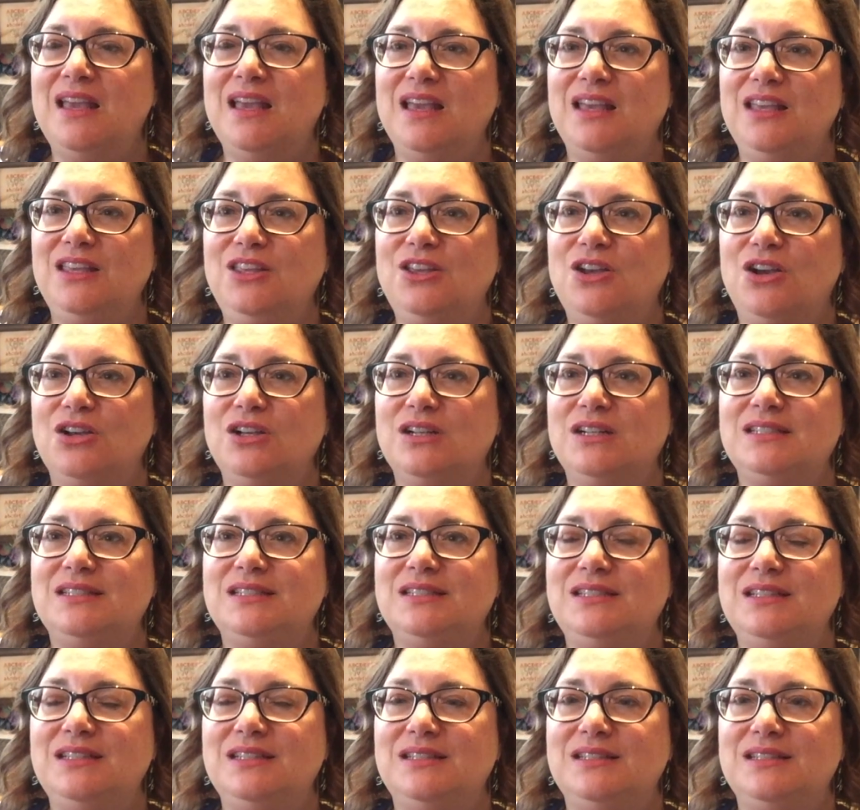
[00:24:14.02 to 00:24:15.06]

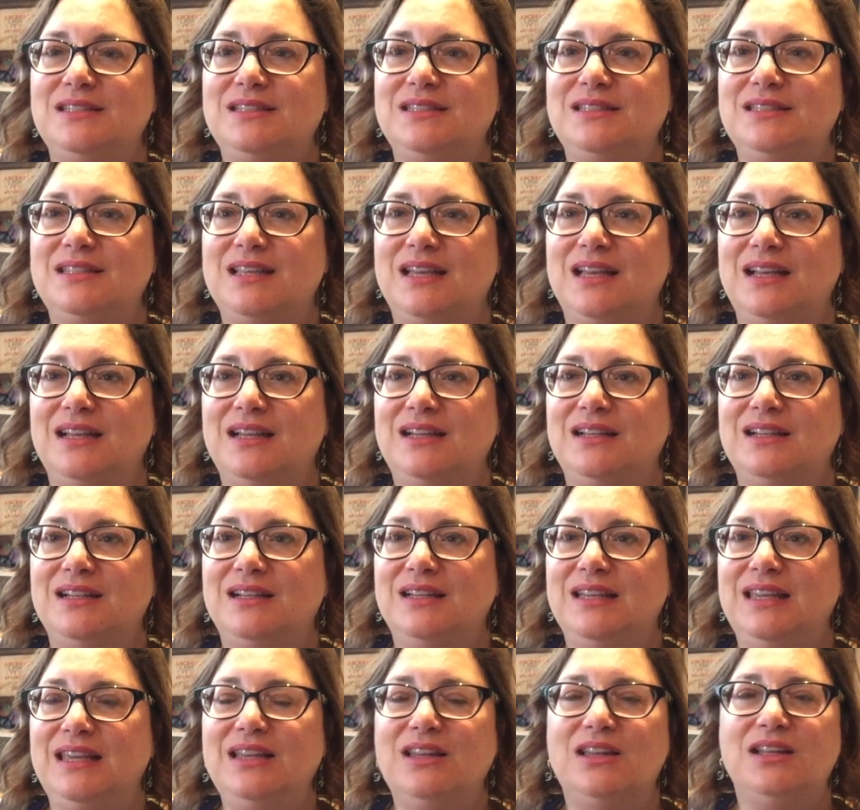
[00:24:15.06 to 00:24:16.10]
Youngest is
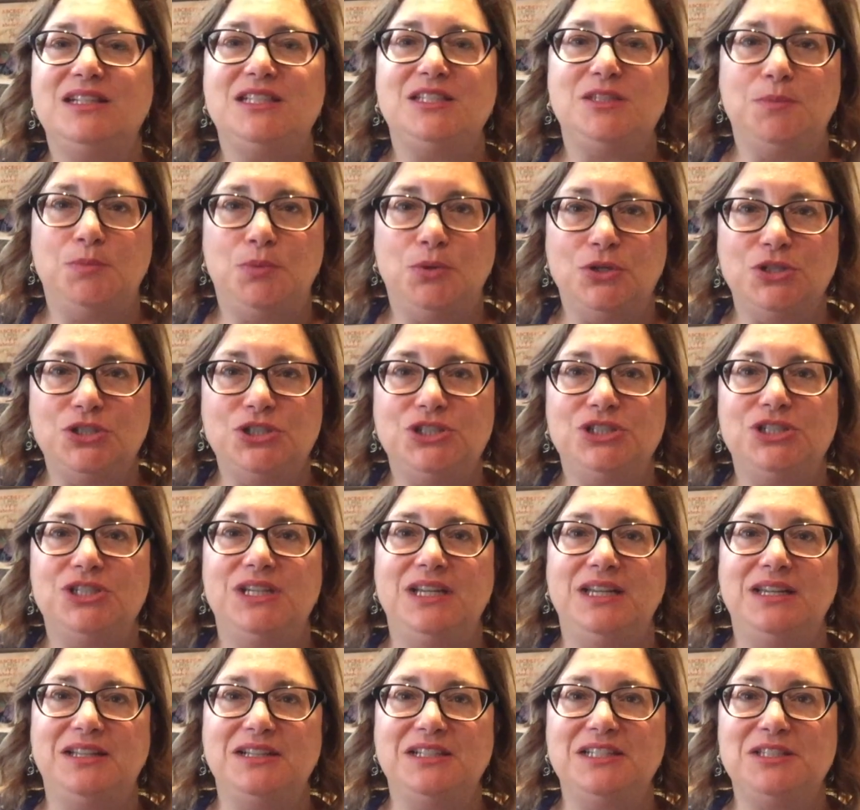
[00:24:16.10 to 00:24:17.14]
he likes to push
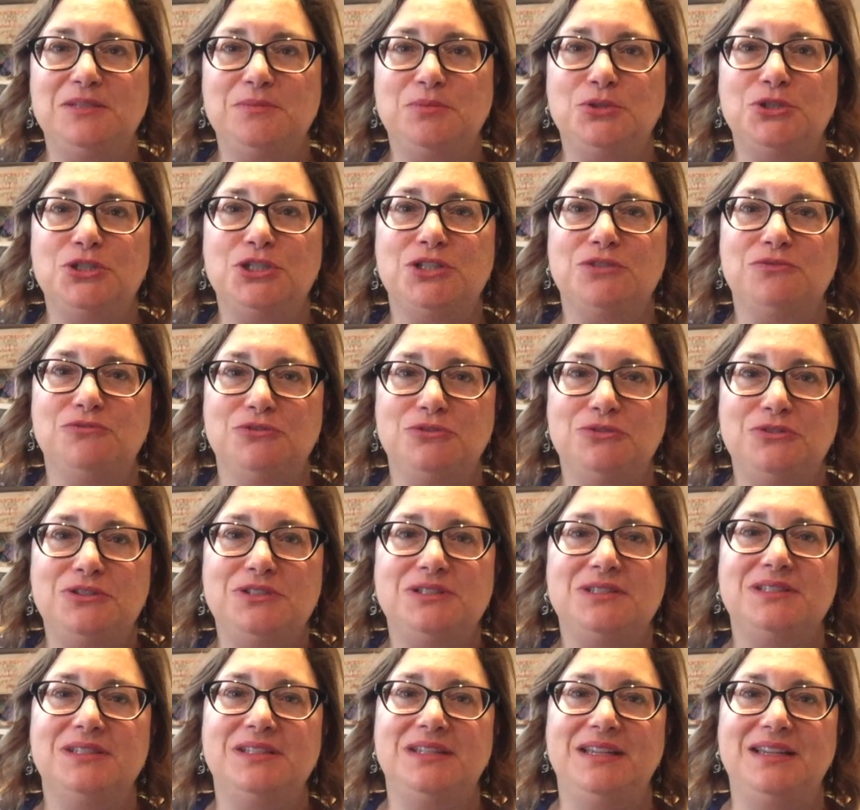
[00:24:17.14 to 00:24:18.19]
the
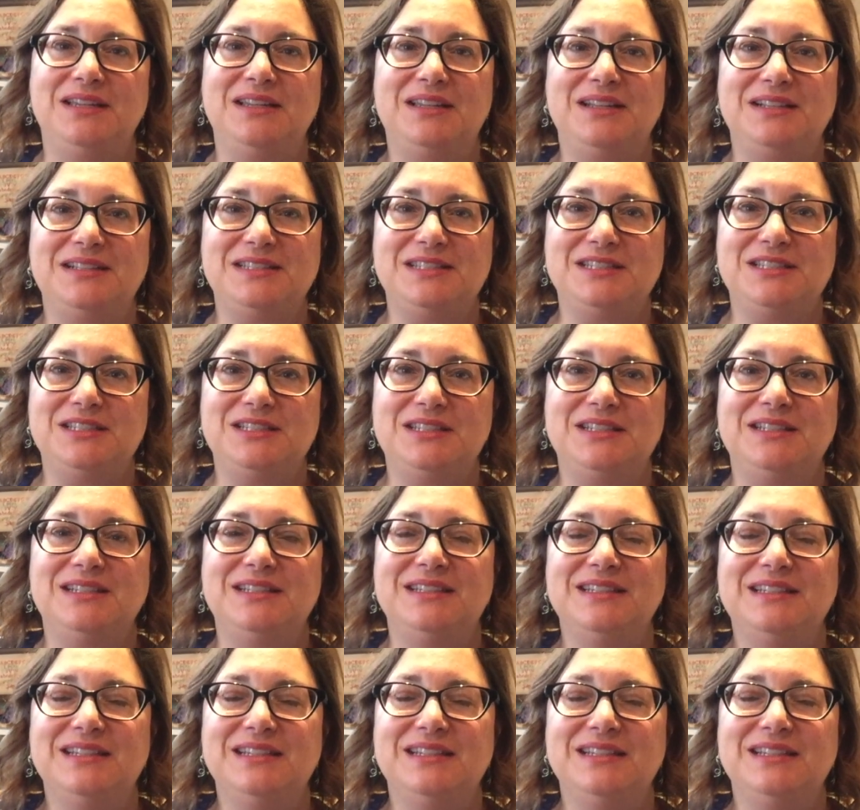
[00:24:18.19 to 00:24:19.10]
rules, and he likes to